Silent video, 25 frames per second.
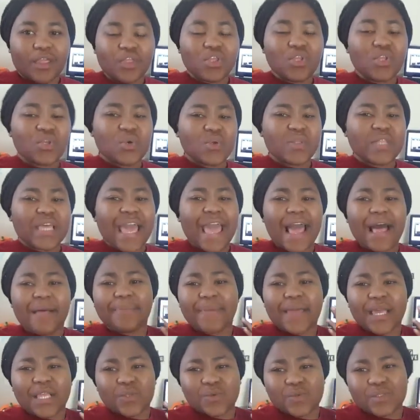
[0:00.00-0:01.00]
You know, they
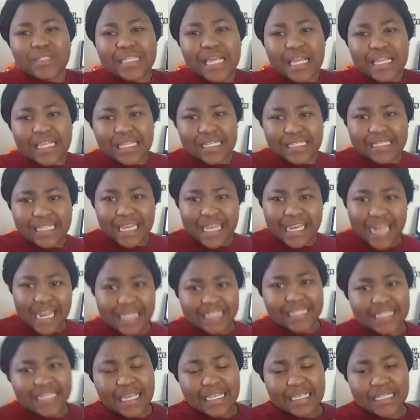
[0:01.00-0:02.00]
help get you settled in
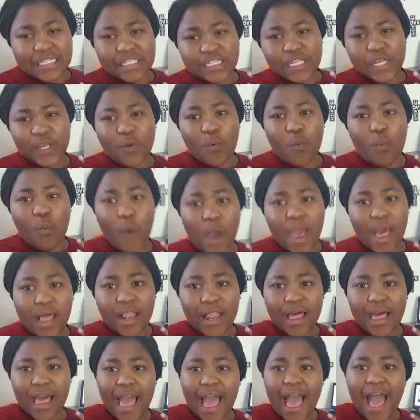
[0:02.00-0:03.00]
and settled in
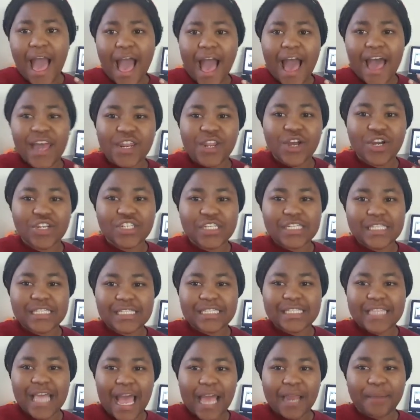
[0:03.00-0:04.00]
well. And not
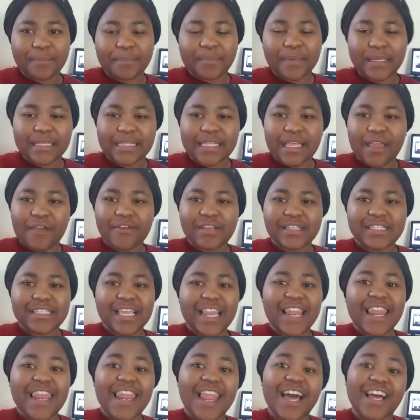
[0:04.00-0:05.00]
just that, but there is
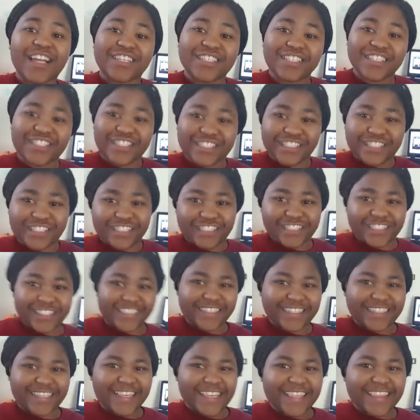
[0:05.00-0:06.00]
a lunch
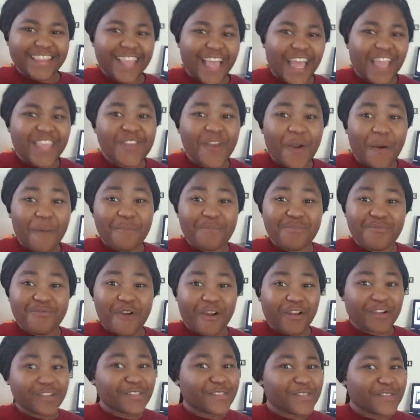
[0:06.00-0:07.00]
that you're
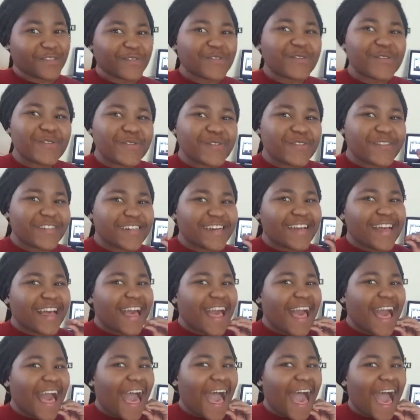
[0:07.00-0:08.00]
brought to
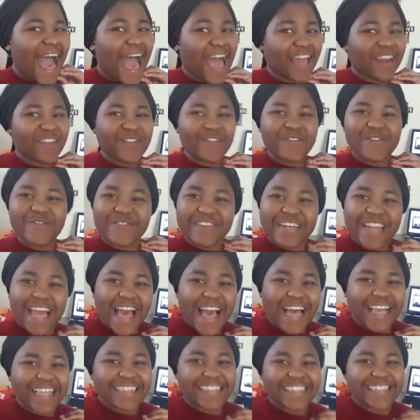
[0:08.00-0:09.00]
at
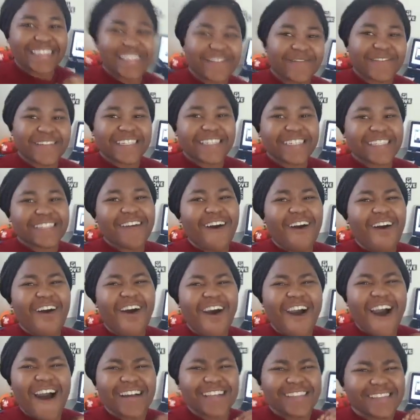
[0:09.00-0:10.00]
Hunan's, which is
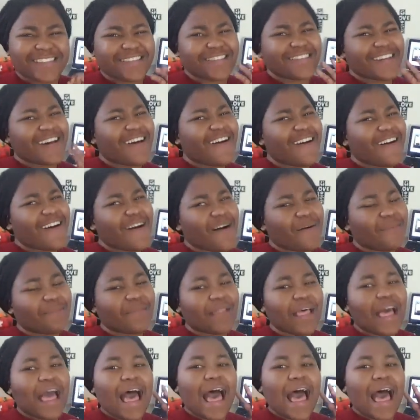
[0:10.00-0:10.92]
awesome.